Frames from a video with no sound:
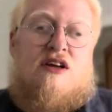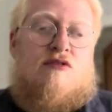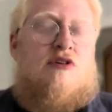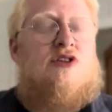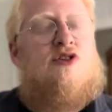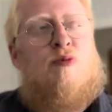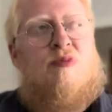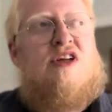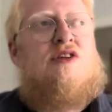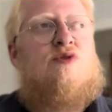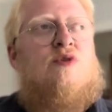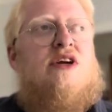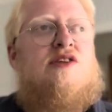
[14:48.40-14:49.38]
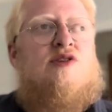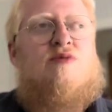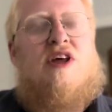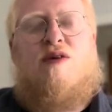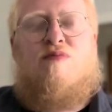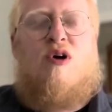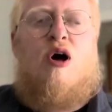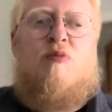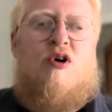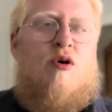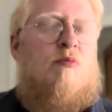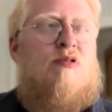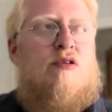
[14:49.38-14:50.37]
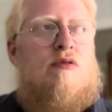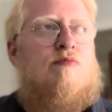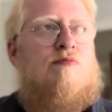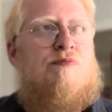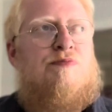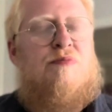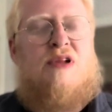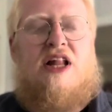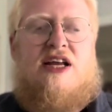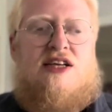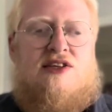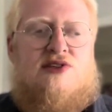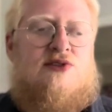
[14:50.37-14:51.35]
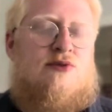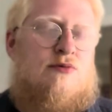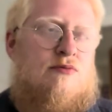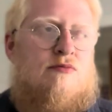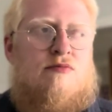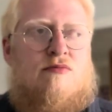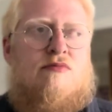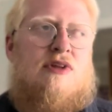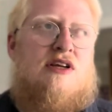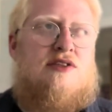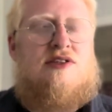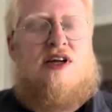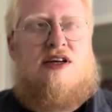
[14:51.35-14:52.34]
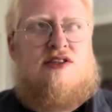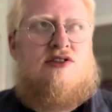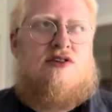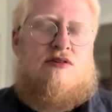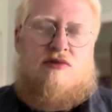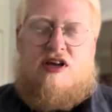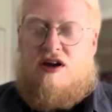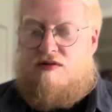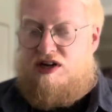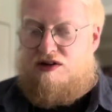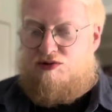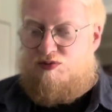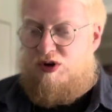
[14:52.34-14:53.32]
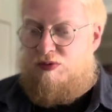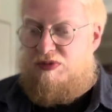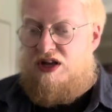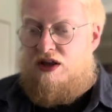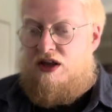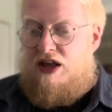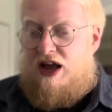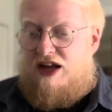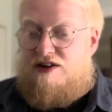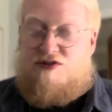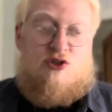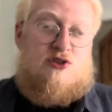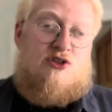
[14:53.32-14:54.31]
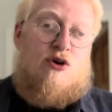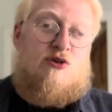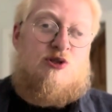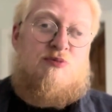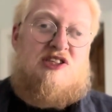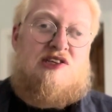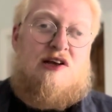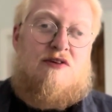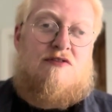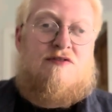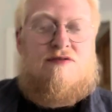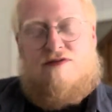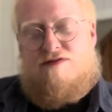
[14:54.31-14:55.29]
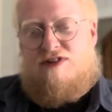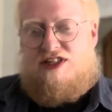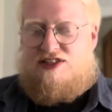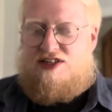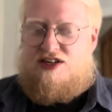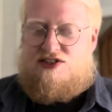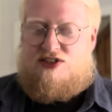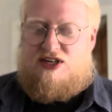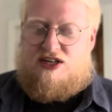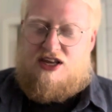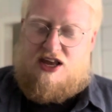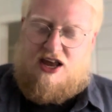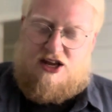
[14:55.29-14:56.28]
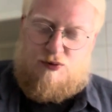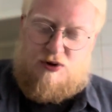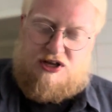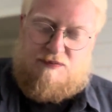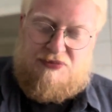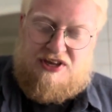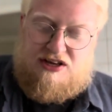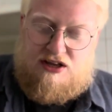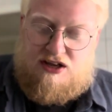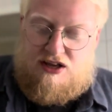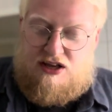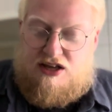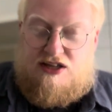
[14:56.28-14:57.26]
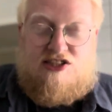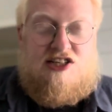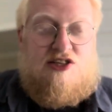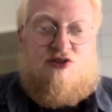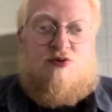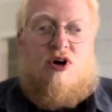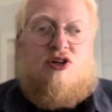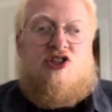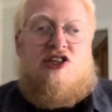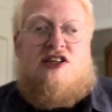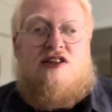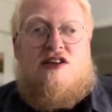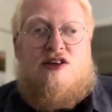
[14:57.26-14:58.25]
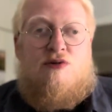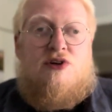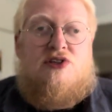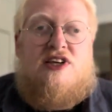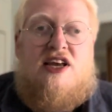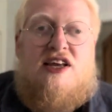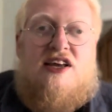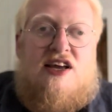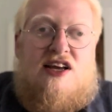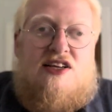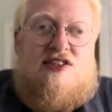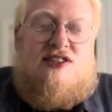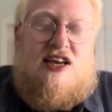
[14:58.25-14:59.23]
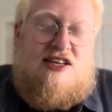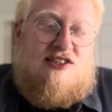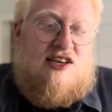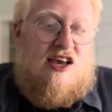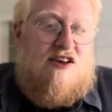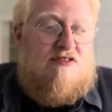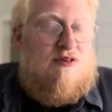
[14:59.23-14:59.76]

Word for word: What's well, up pizzeria? It's like pop-up place that's next to and announced pub. And I've just doxed myself. Fantastic. Anyway, cheers for watching. You all take care. Stay safe.